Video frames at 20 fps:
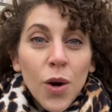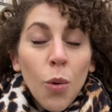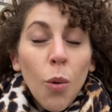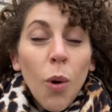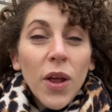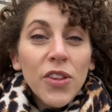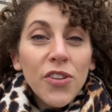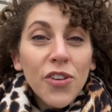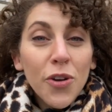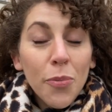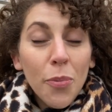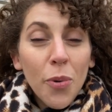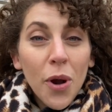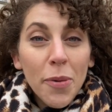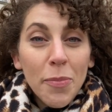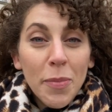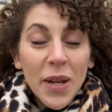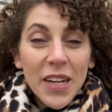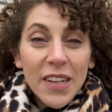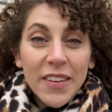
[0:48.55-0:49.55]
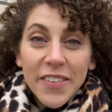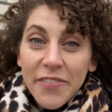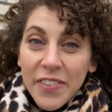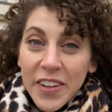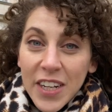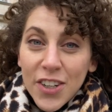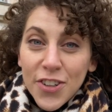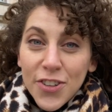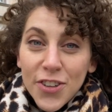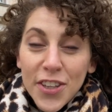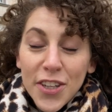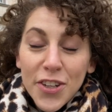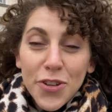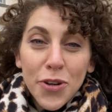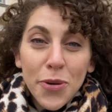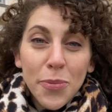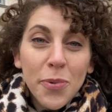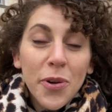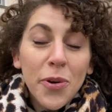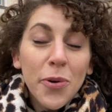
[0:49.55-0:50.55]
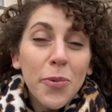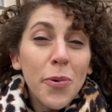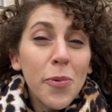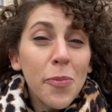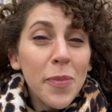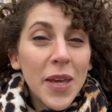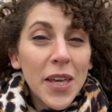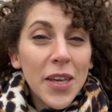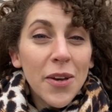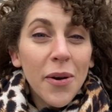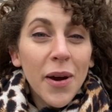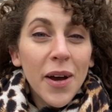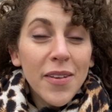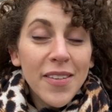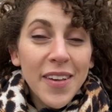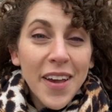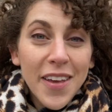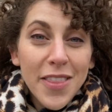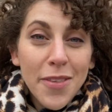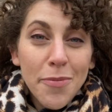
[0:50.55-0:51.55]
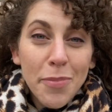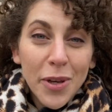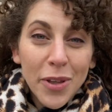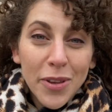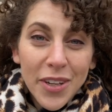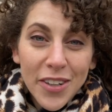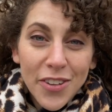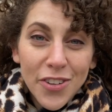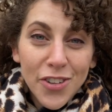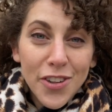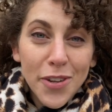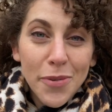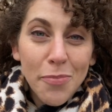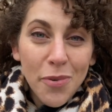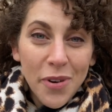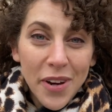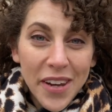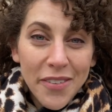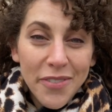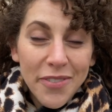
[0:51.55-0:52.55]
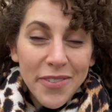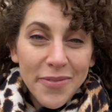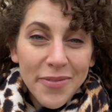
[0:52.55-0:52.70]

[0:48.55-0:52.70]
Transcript: Once your appointment is finished, the interpreter will meet you outside the building to debrief.